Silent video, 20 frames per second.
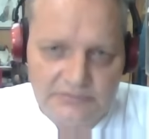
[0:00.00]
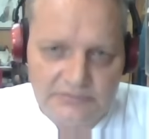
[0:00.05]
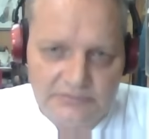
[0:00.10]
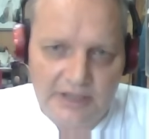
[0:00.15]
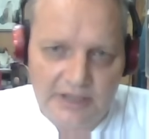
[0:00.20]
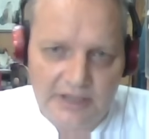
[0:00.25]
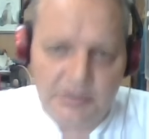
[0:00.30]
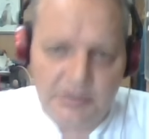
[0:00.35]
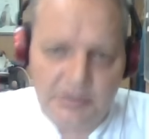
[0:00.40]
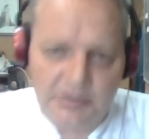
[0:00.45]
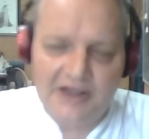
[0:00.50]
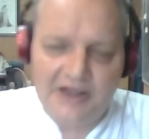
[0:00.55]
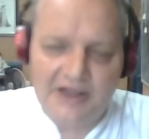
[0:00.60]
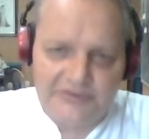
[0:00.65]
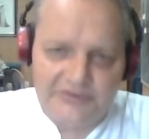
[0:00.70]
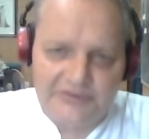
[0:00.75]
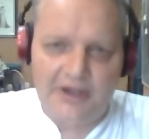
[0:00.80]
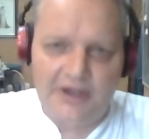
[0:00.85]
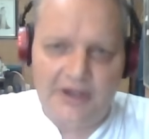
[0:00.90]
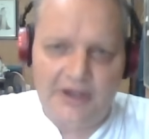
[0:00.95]
a prize
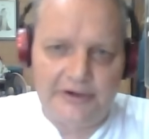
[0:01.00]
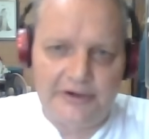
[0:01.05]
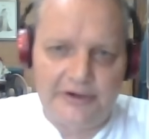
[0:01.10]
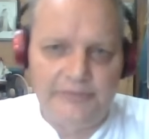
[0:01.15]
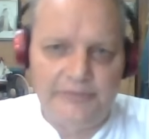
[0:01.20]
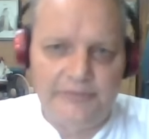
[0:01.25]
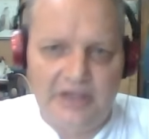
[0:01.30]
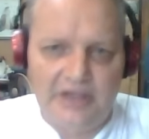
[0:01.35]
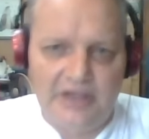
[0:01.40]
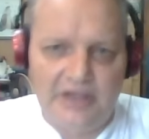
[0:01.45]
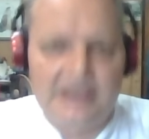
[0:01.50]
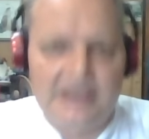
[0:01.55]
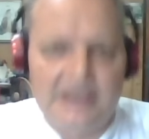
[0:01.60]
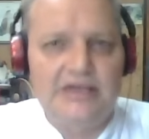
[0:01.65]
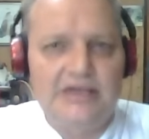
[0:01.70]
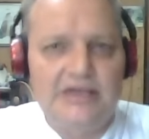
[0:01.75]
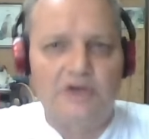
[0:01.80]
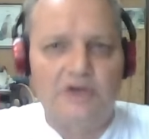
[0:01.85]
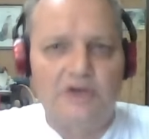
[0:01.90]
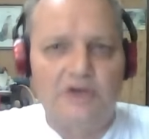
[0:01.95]
fighter, and he
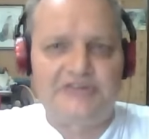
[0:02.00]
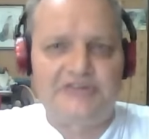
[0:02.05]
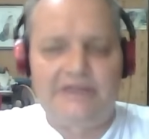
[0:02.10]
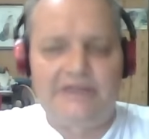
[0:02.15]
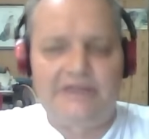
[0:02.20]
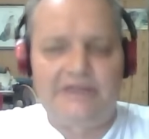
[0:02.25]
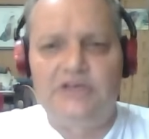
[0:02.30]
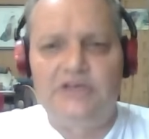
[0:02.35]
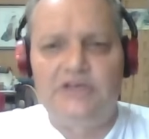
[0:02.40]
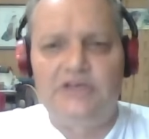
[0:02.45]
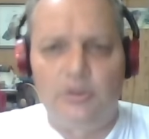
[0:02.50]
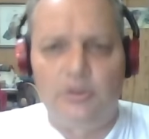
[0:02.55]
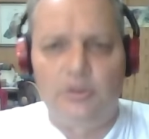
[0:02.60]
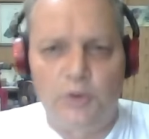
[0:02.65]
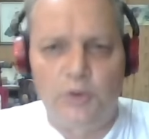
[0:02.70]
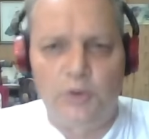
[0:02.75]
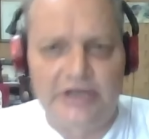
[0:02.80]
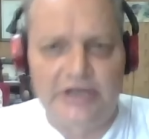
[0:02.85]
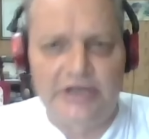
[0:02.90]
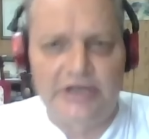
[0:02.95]
got saved. He got
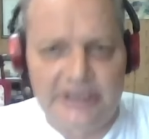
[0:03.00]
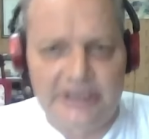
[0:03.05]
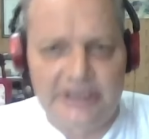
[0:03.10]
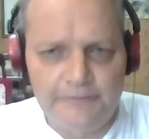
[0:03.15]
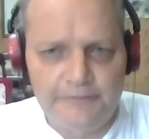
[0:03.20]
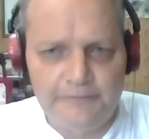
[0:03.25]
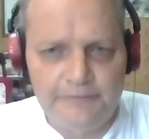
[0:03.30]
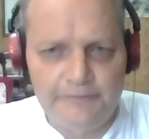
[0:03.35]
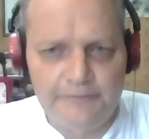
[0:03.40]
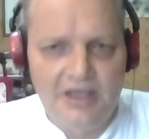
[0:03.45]
born again.